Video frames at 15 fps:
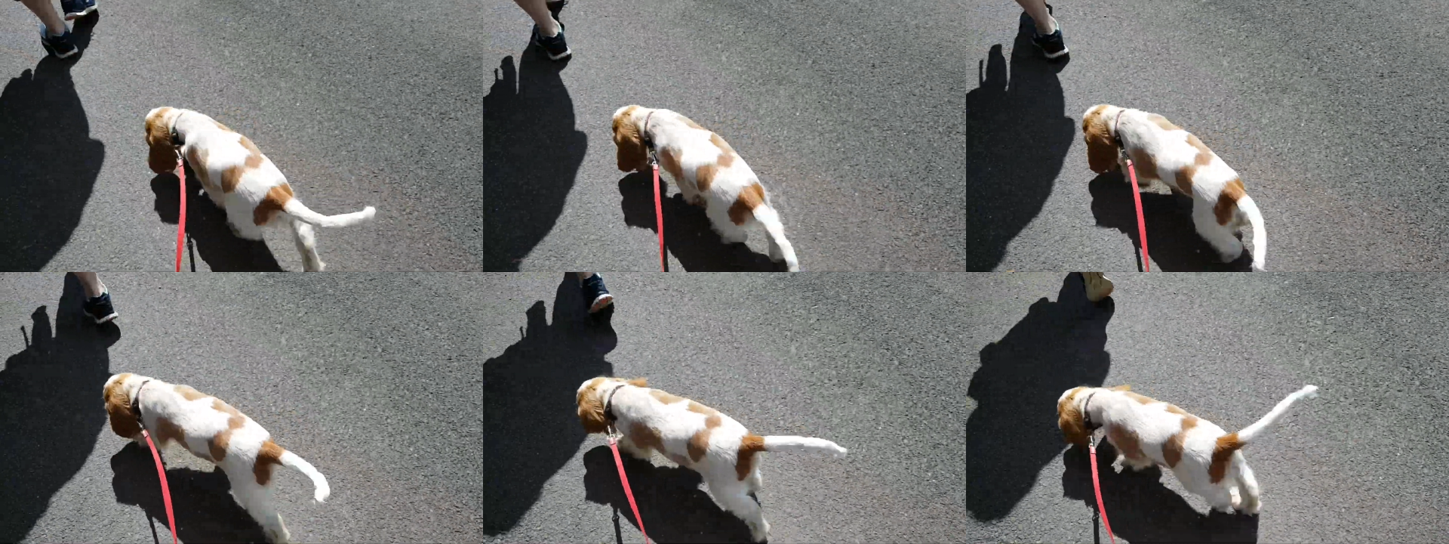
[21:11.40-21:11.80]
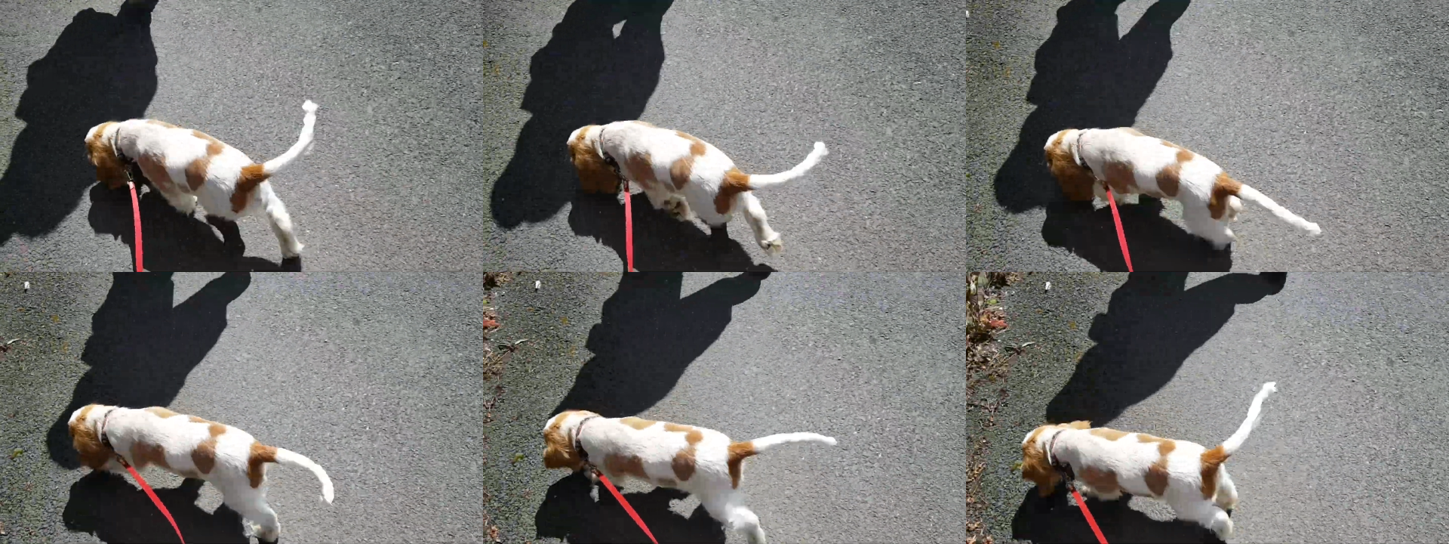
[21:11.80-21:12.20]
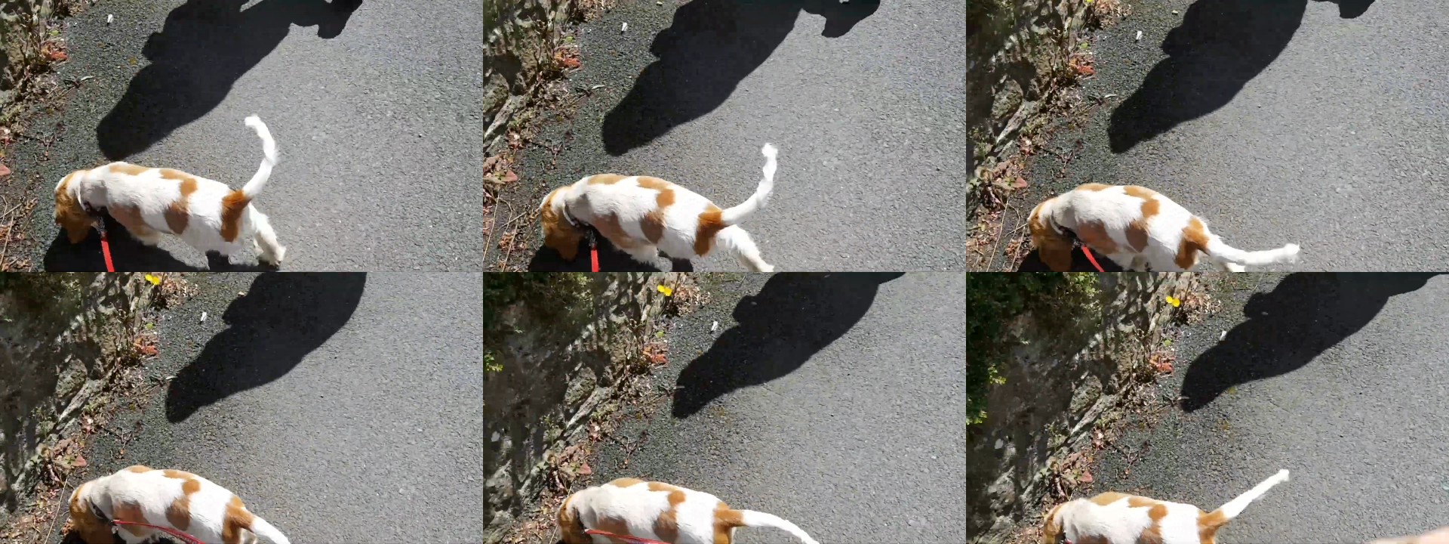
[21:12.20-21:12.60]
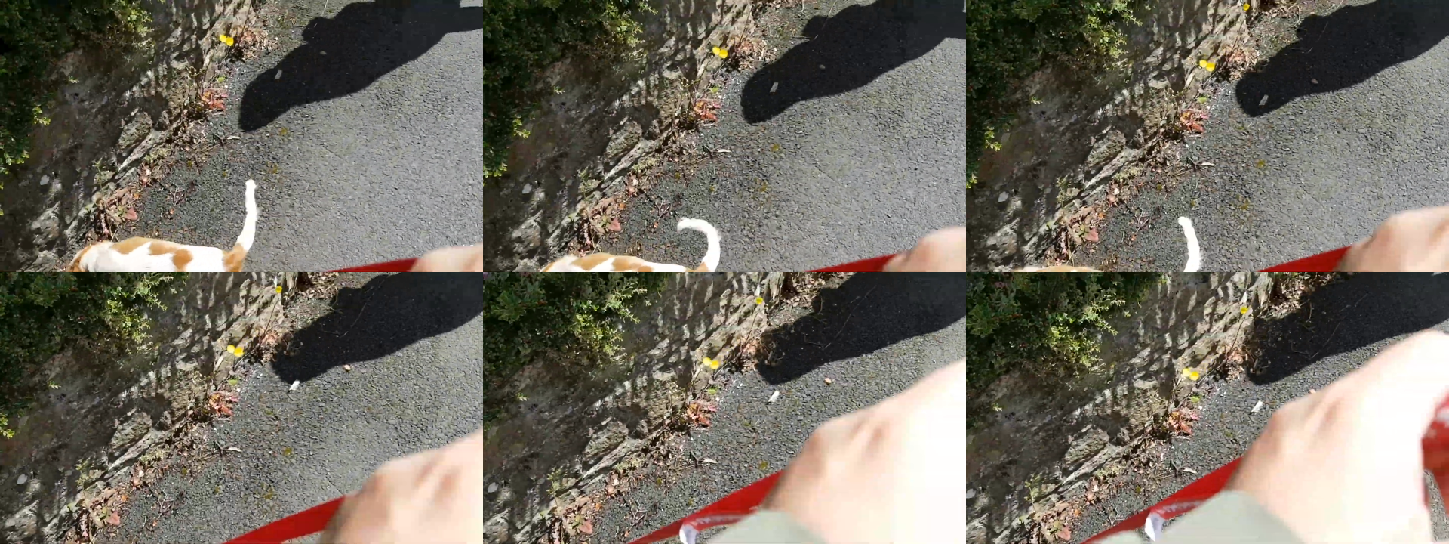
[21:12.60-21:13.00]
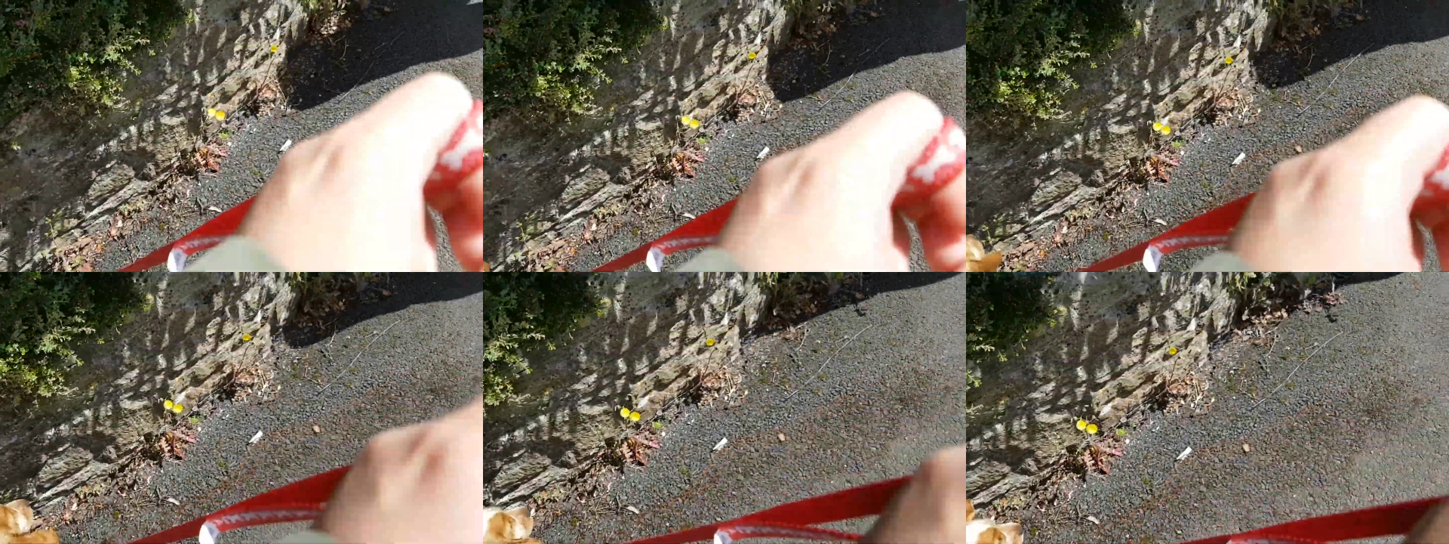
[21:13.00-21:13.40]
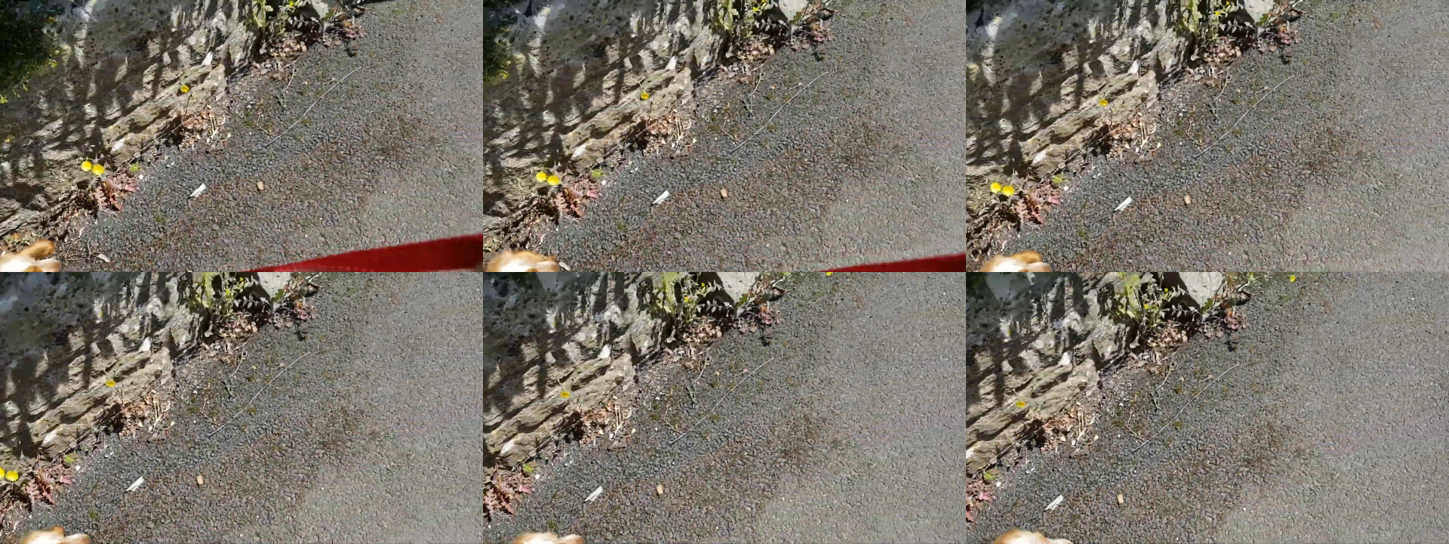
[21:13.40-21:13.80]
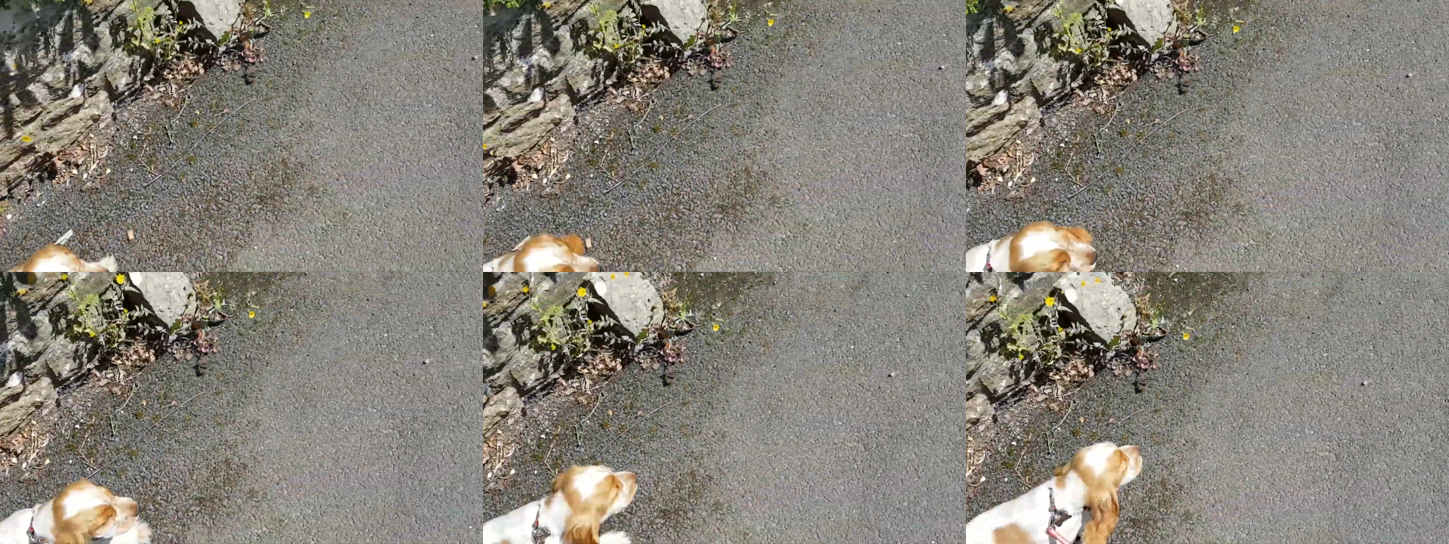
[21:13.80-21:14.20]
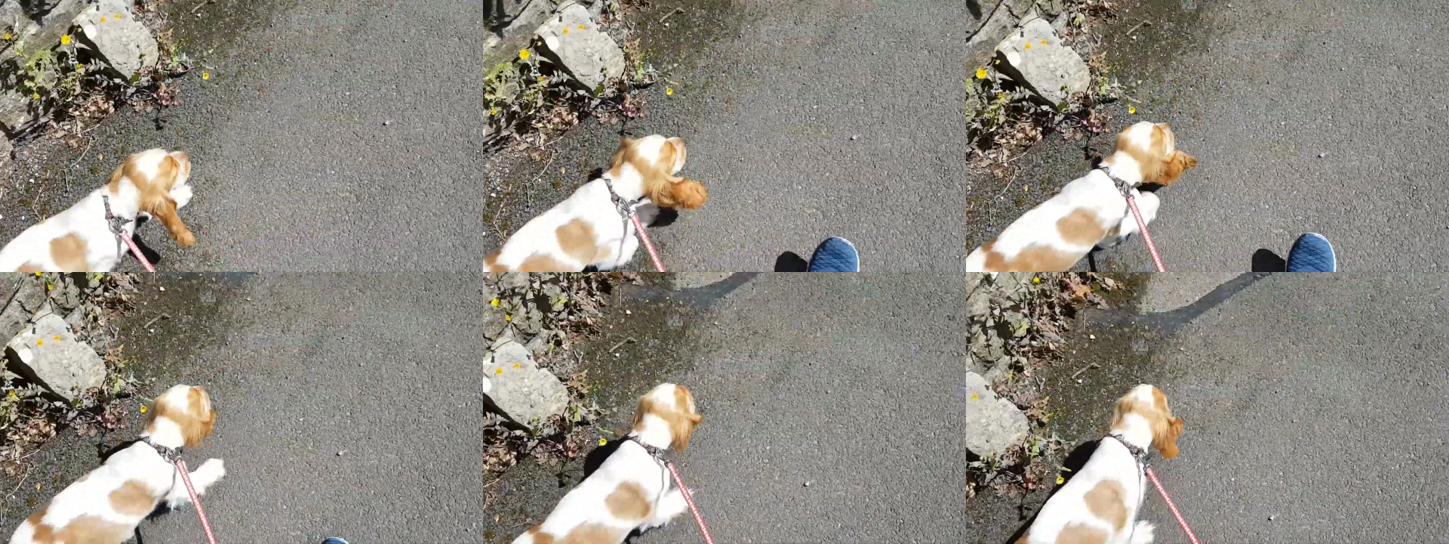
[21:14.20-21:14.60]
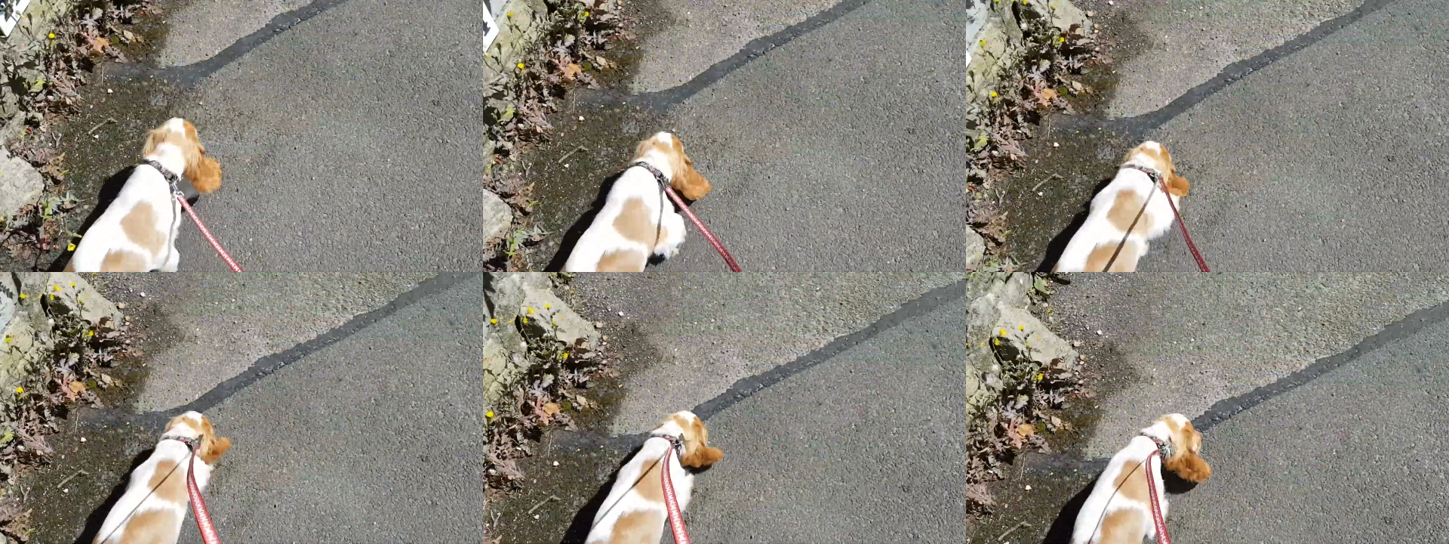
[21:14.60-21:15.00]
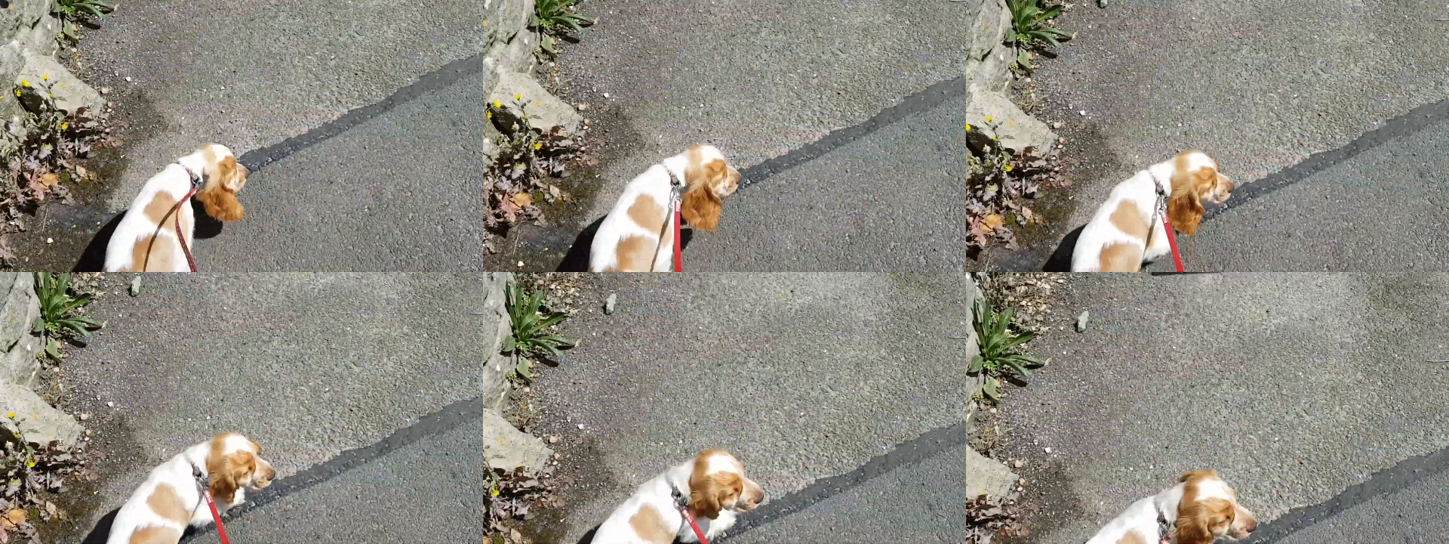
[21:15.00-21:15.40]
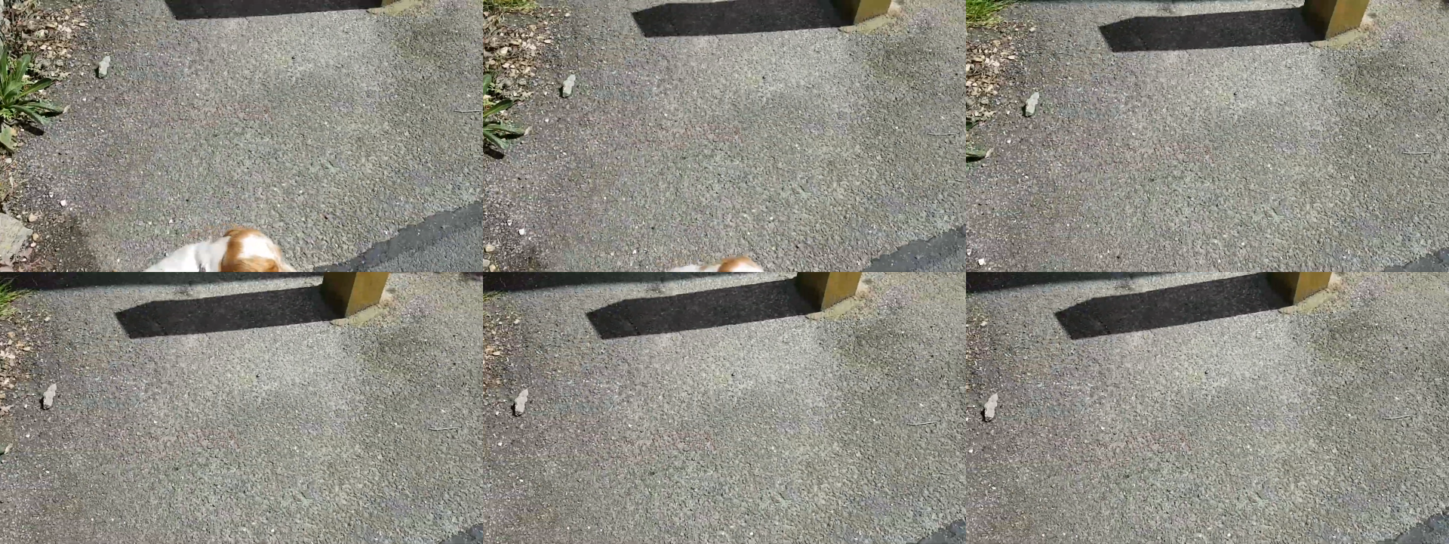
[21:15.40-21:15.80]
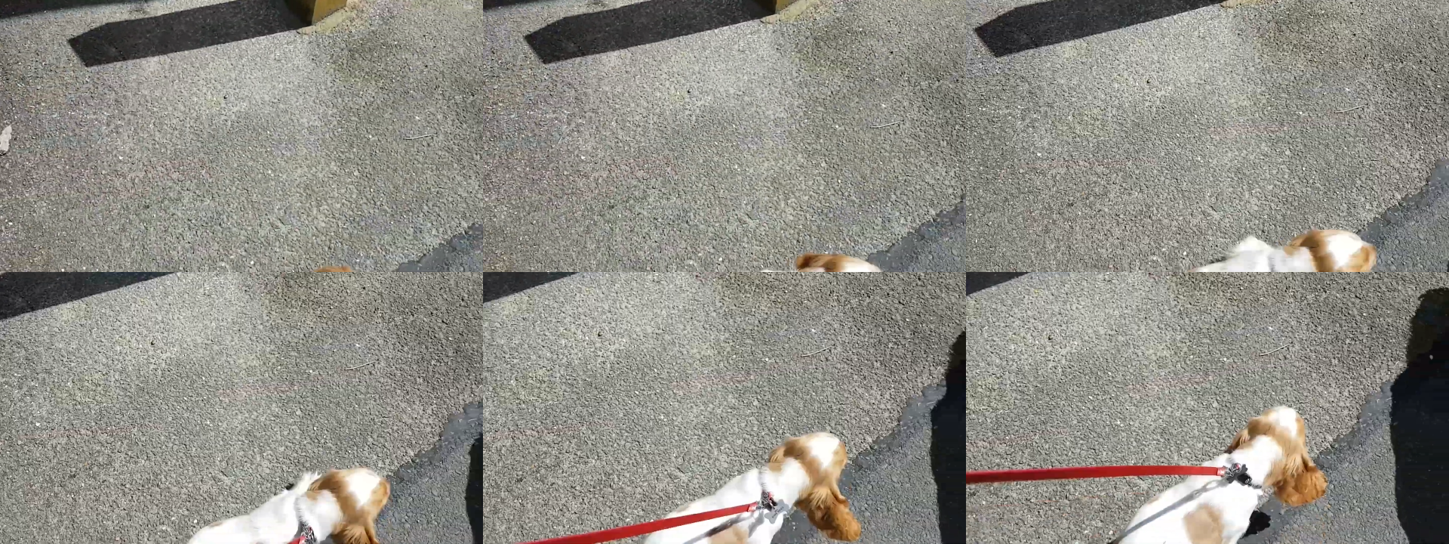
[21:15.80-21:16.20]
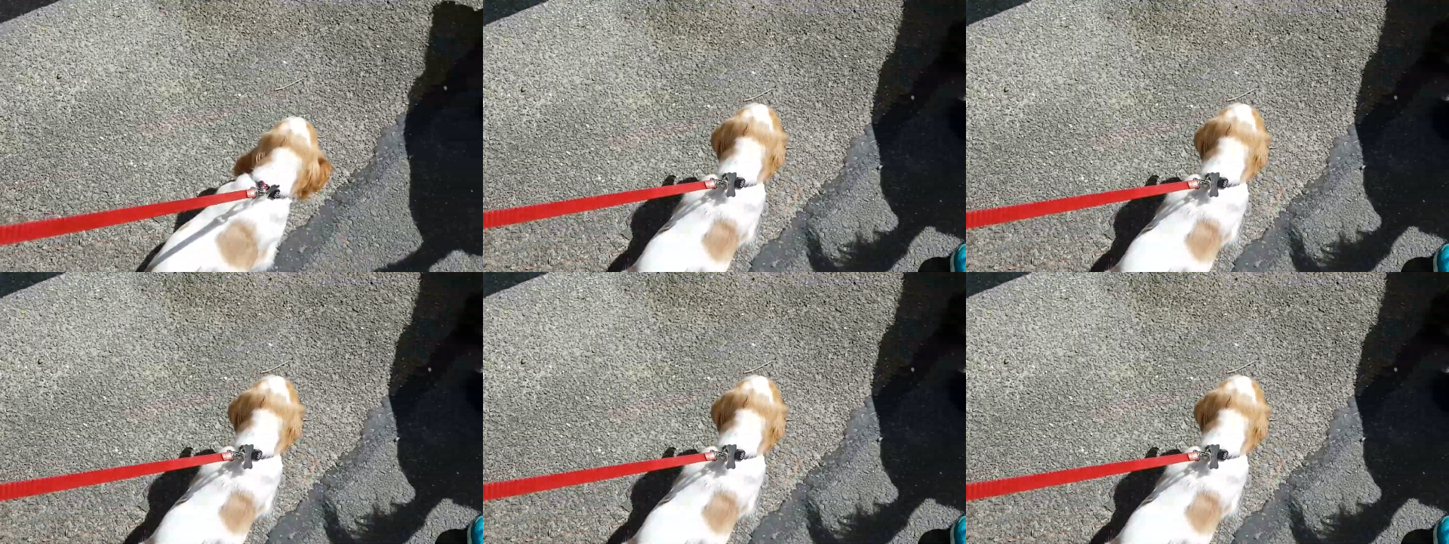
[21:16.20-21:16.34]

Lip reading: (no speaker visible)